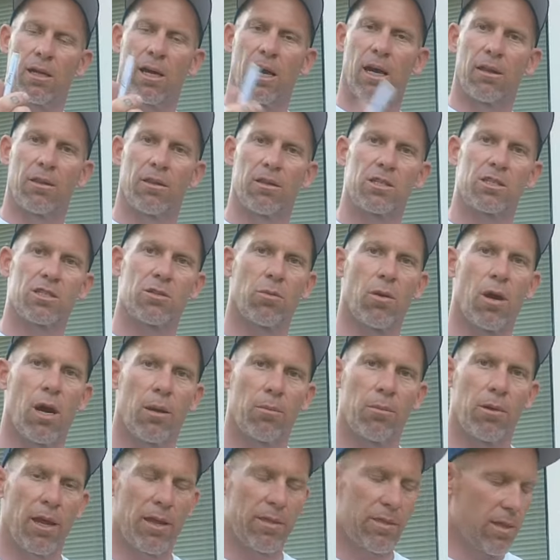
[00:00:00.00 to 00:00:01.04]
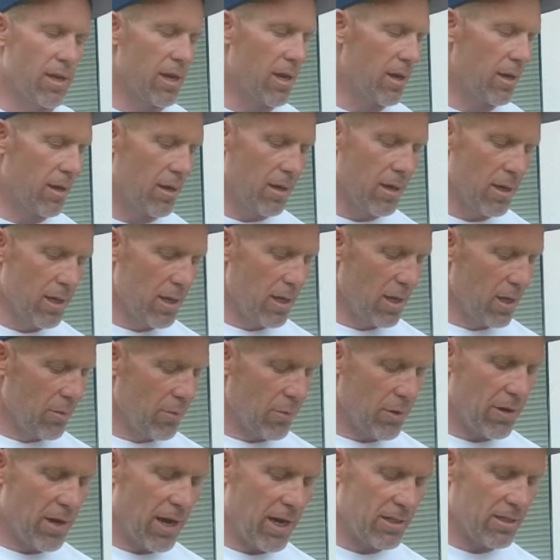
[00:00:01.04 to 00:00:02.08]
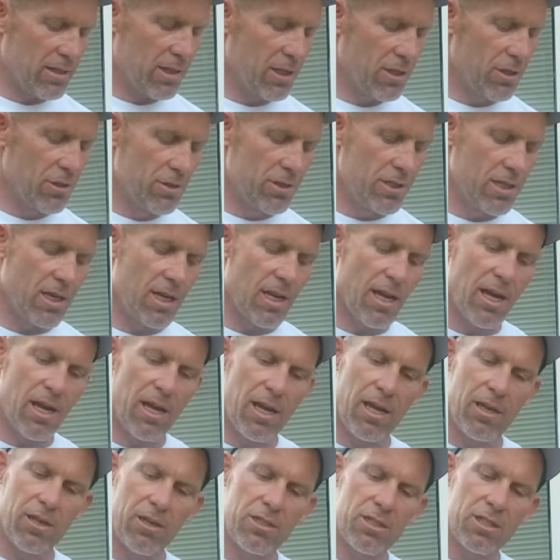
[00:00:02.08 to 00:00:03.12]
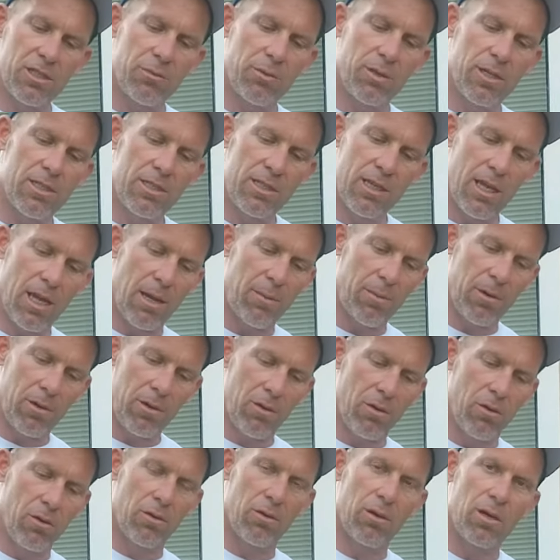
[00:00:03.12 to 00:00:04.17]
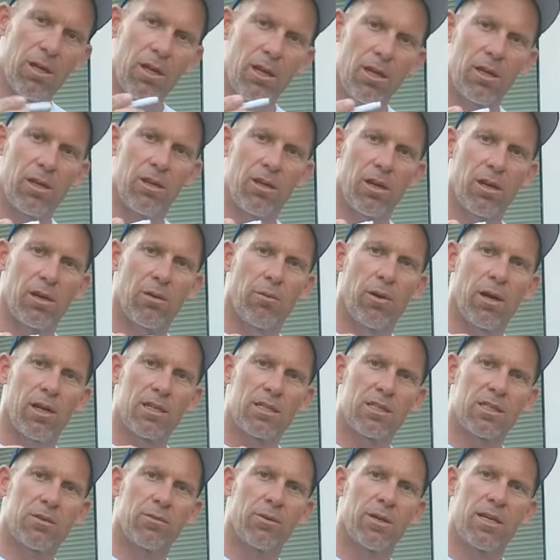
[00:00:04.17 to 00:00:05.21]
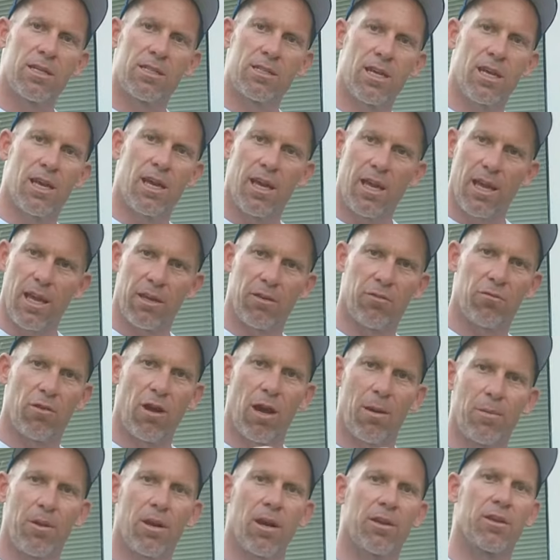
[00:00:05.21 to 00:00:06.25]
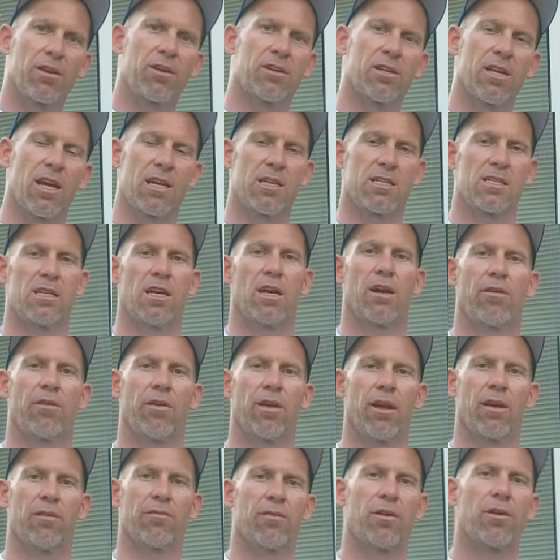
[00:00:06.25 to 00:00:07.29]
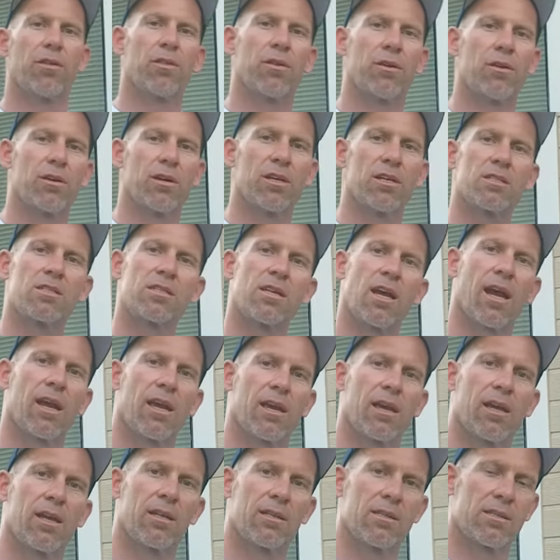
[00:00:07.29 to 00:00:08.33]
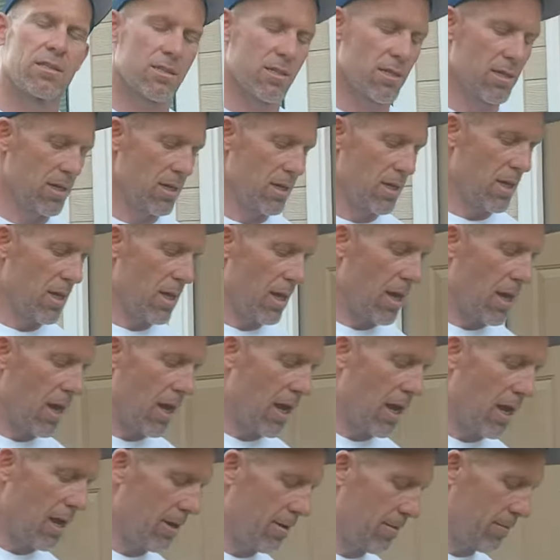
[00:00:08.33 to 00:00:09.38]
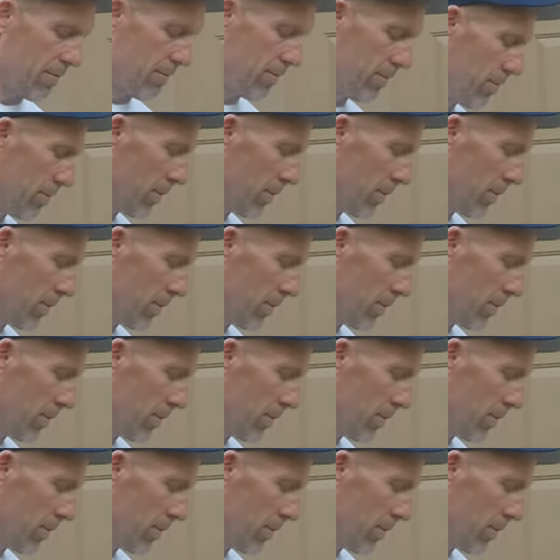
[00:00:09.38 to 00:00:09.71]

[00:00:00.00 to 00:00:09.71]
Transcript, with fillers: out of the swab right there. When you're actually using it and you squeeze the chemical, you're going to want to squeeze it and rub it on your test area for 30 seconds. And